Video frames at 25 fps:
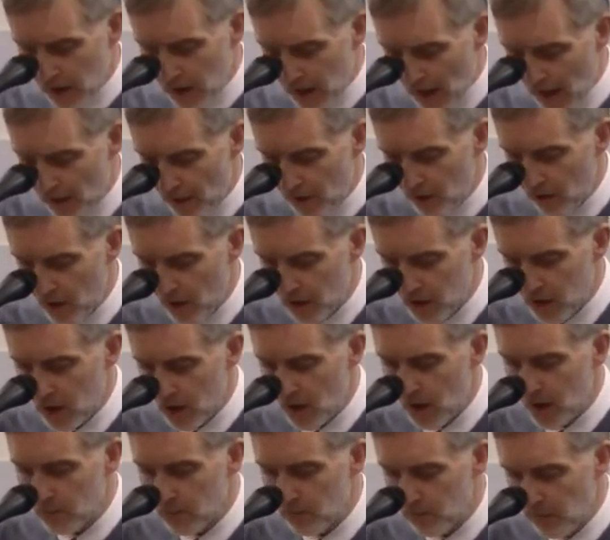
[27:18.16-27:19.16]
will gather us
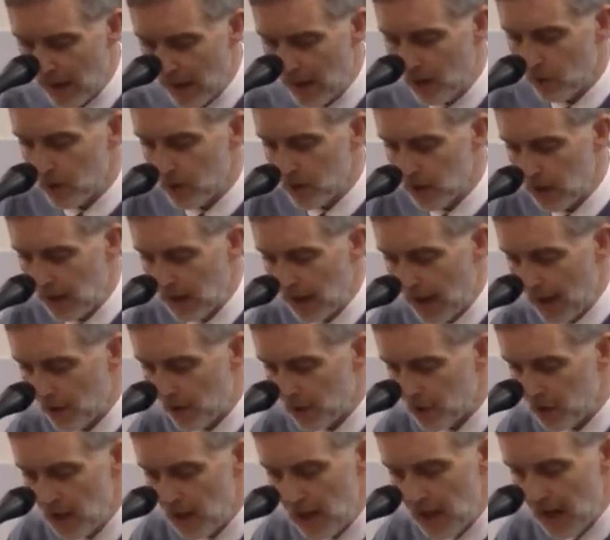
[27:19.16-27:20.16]
to his banqueting
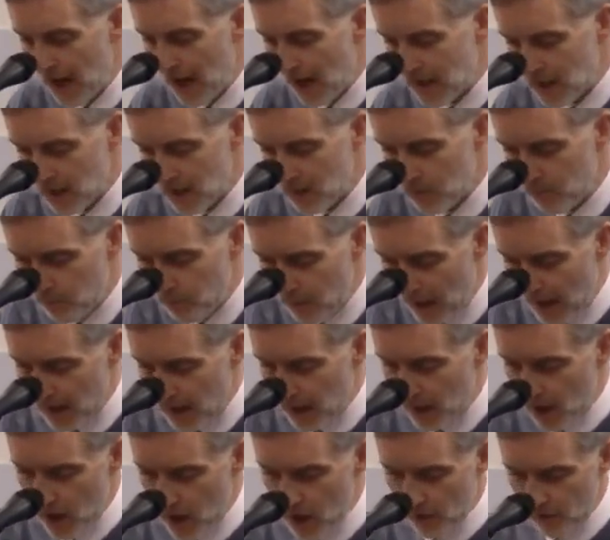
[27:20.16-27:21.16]
house, and his
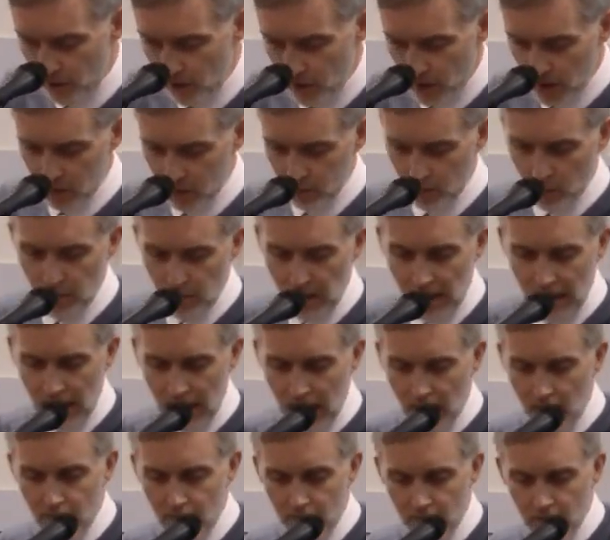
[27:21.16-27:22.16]
banner over us will be
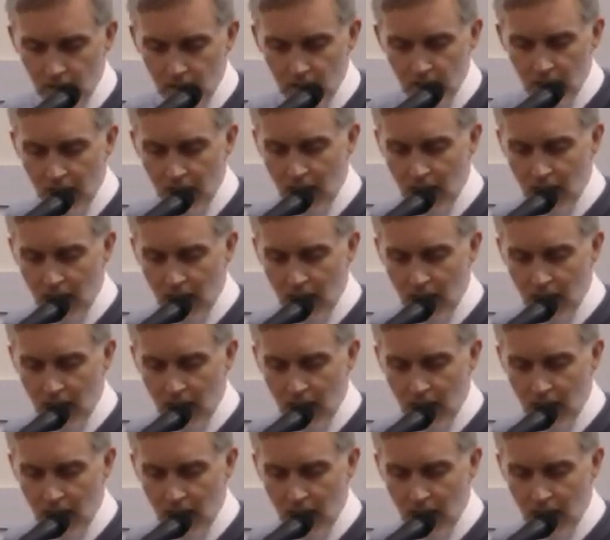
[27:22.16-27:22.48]
love.